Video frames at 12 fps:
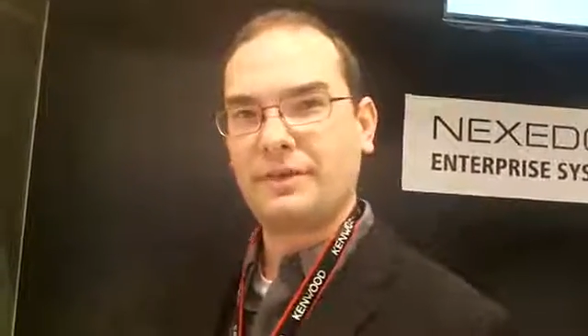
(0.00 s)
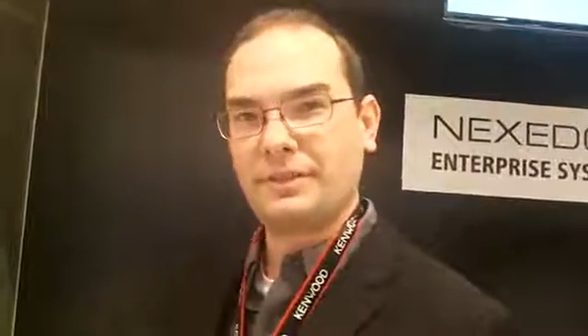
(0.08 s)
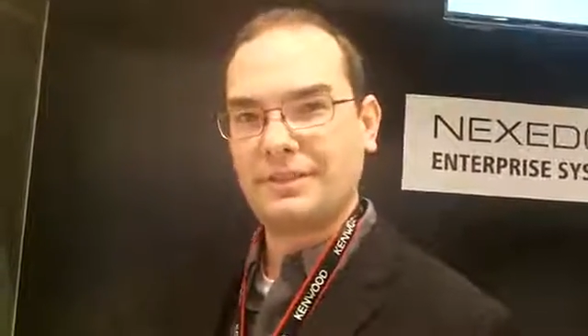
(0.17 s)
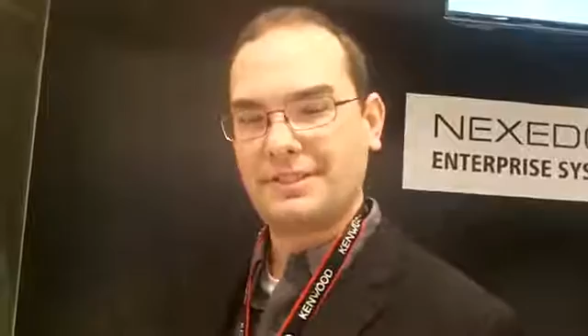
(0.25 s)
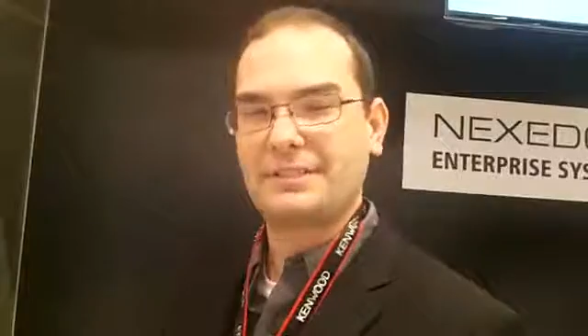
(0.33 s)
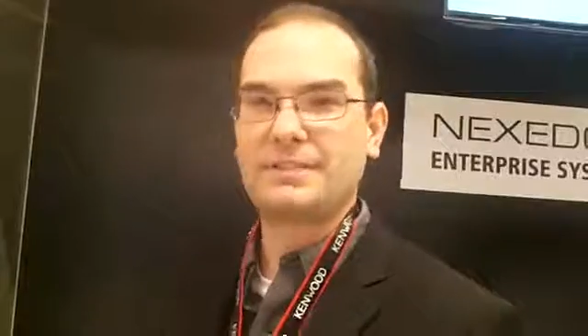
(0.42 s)

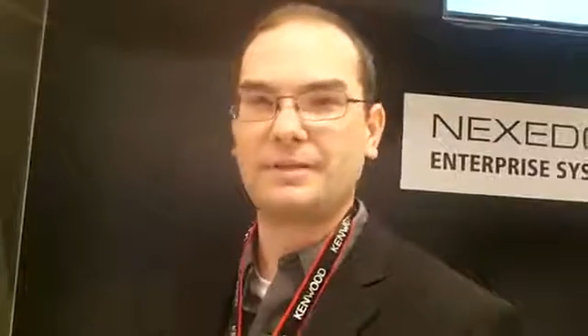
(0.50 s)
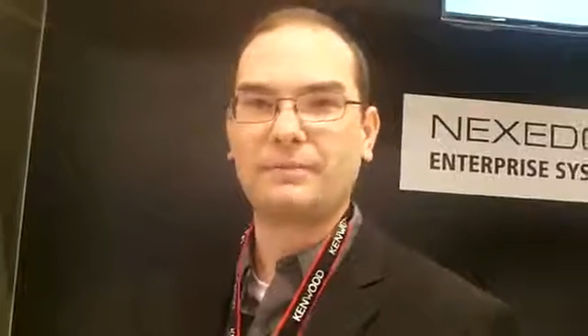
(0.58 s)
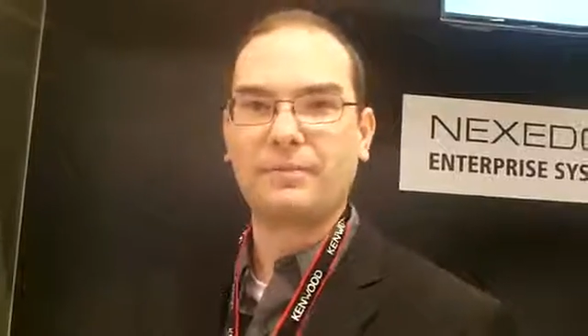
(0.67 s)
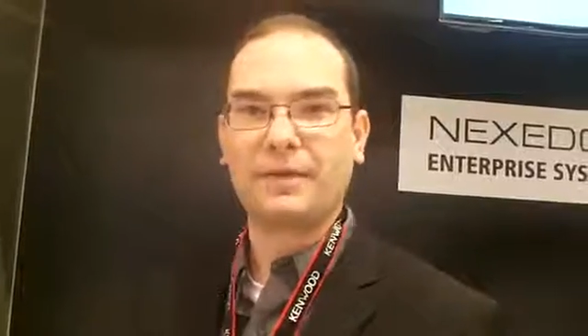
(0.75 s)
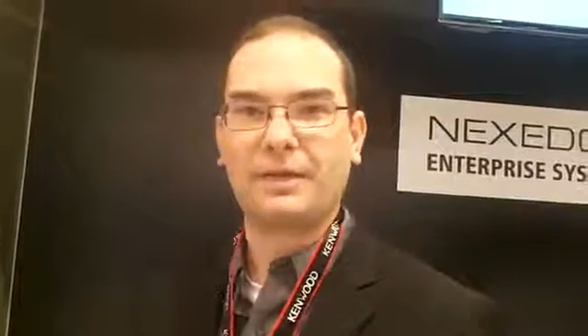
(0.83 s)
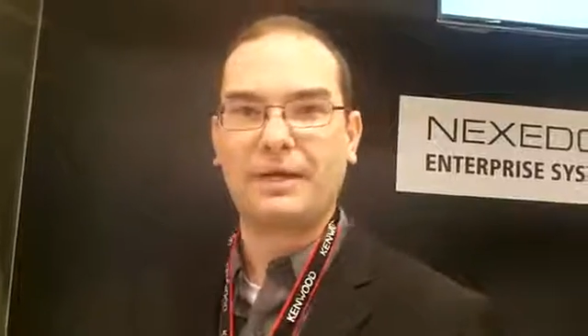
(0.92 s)
the system,
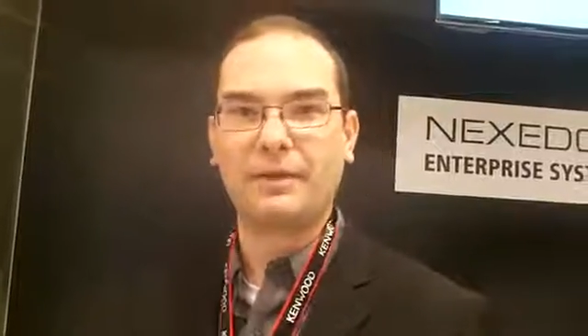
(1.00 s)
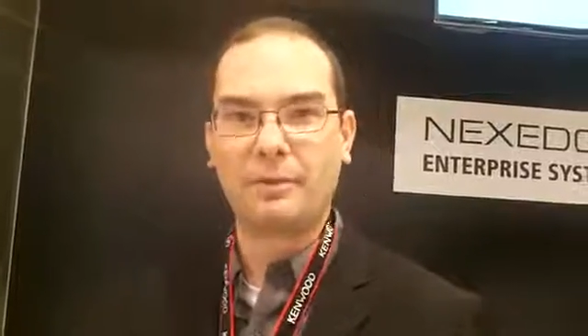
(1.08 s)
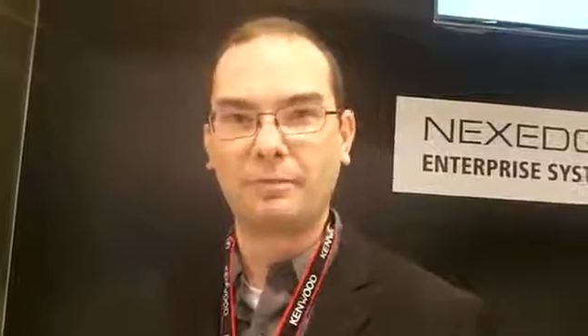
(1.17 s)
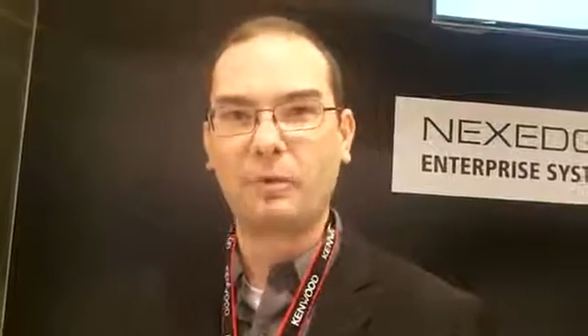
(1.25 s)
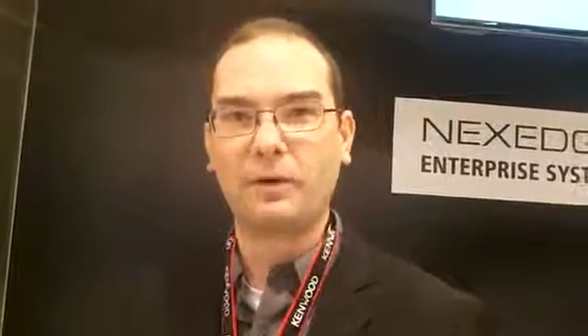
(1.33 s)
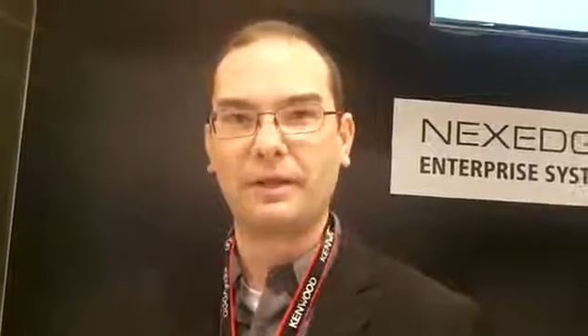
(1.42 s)
the
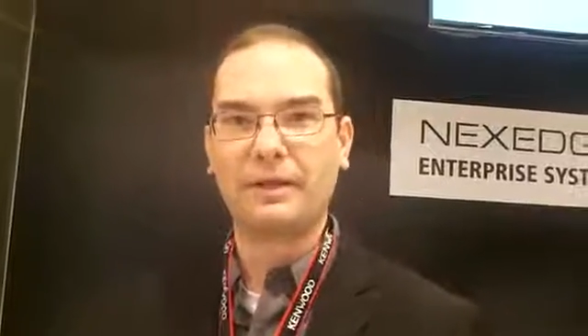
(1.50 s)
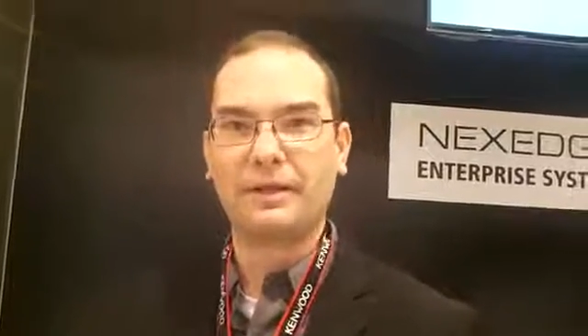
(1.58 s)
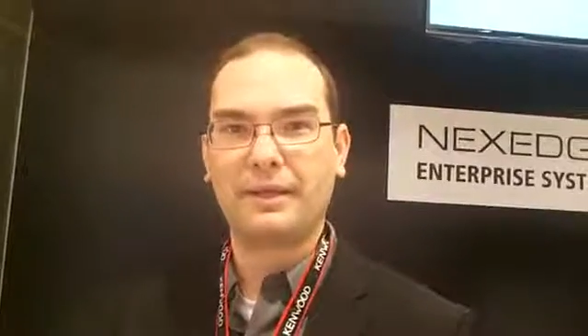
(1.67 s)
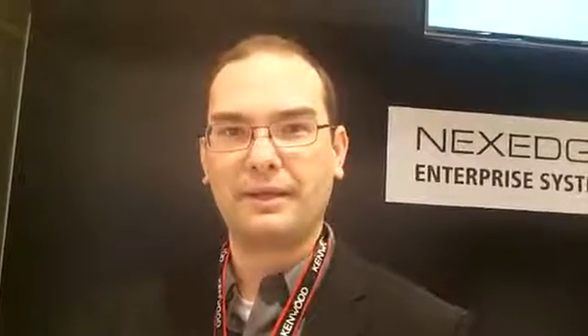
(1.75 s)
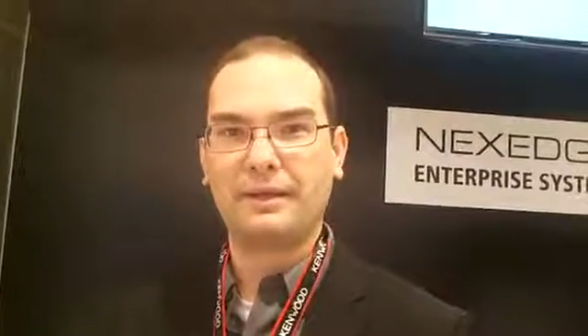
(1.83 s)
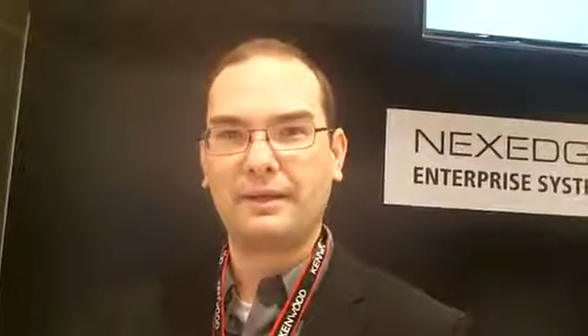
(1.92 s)
reporting
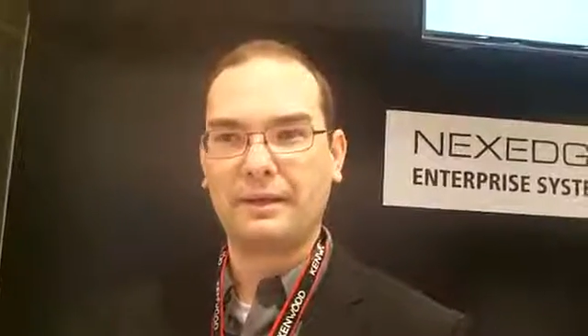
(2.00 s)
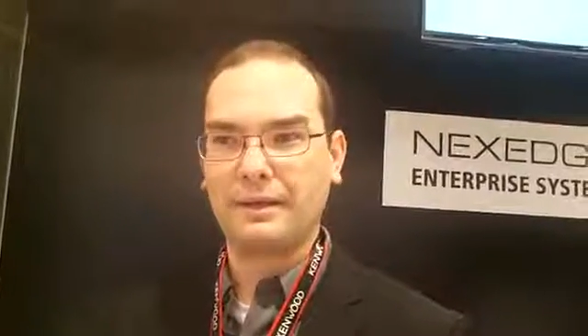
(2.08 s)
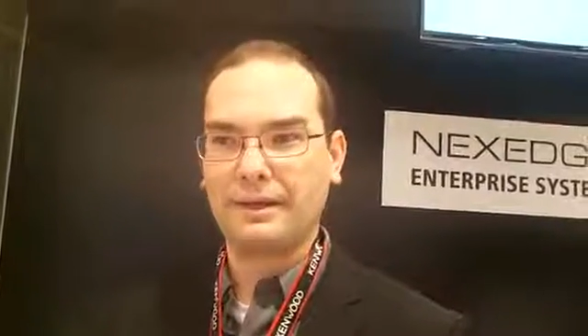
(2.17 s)
and